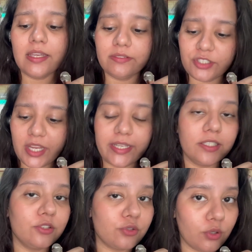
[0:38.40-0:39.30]
the shine
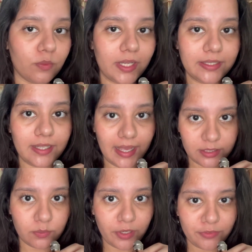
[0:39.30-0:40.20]
control one
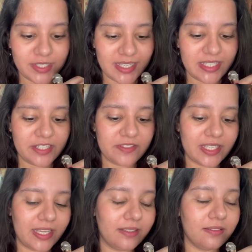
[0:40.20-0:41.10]
and the one for sensitive
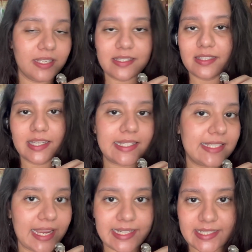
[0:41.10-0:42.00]
skin, is the
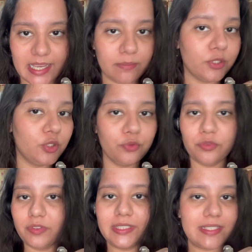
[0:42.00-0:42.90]
exact same. The UV
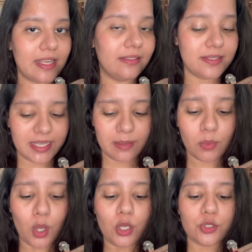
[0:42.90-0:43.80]
filters are the same.
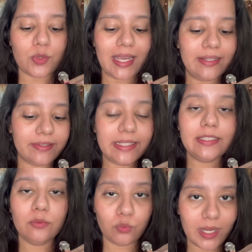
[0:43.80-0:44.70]
So I'll read
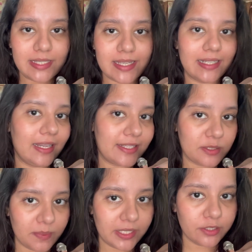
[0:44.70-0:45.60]
them once, I'll
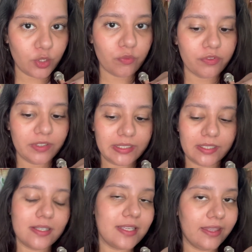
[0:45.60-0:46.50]
explain the UV
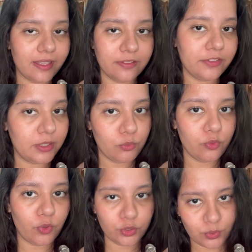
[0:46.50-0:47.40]
filters and then we'll
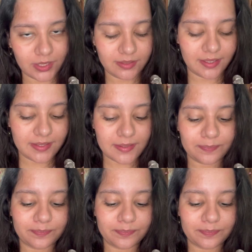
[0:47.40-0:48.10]
move on to other things.